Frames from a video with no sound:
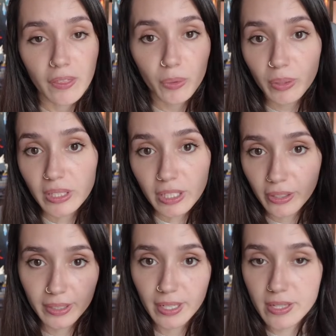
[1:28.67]

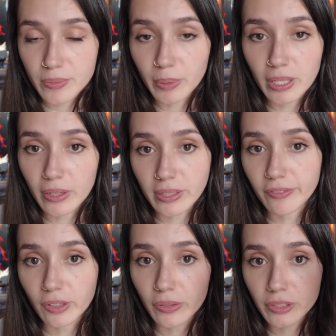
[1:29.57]
It's really not
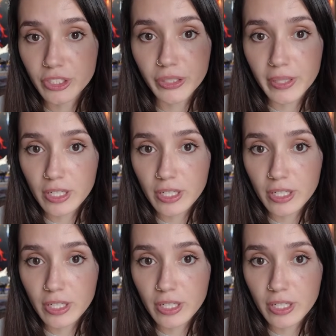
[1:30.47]
difficult to do it.